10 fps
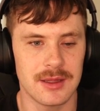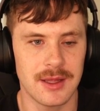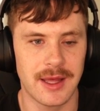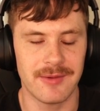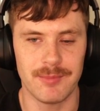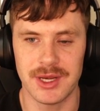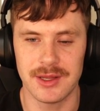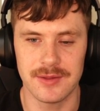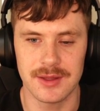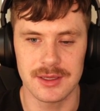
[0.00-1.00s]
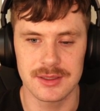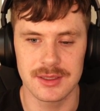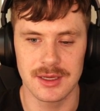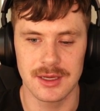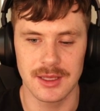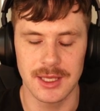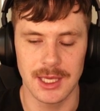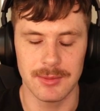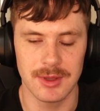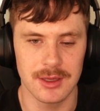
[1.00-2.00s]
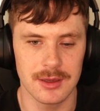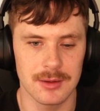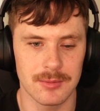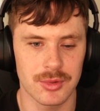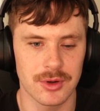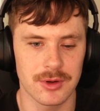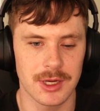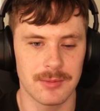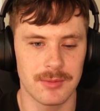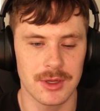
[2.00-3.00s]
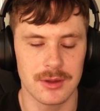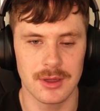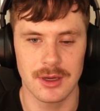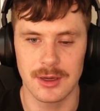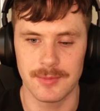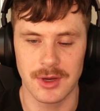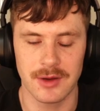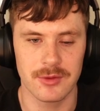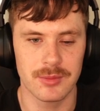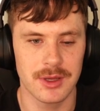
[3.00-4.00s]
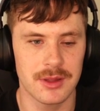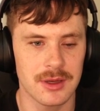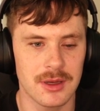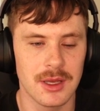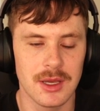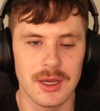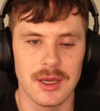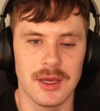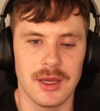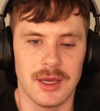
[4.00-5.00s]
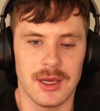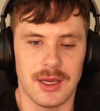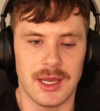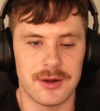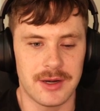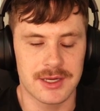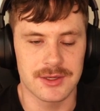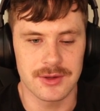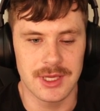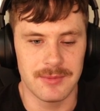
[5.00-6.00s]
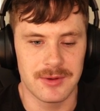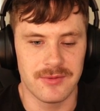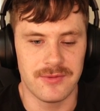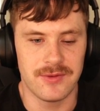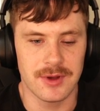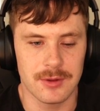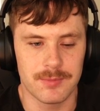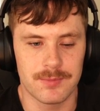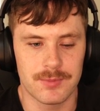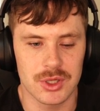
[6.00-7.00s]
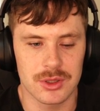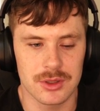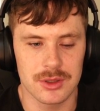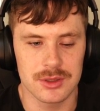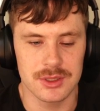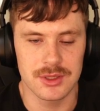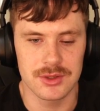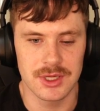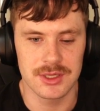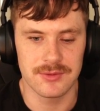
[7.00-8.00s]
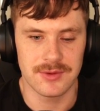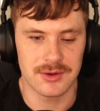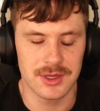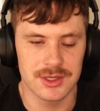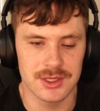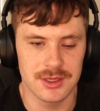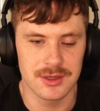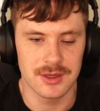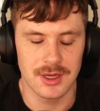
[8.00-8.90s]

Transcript: have been in this gaming program offered by the International Game Developers Association Foundation.